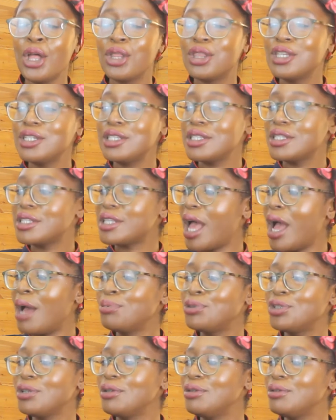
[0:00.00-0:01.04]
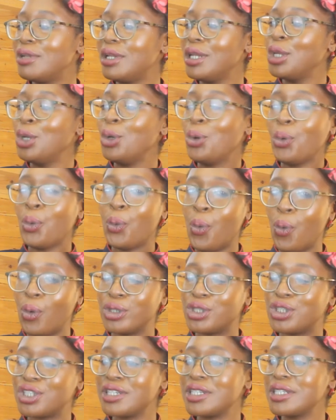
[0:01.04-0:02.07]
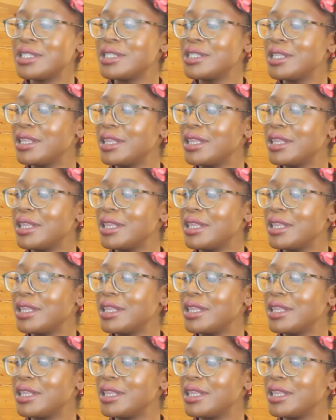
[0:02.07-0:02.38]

This is absolutely gorgeous.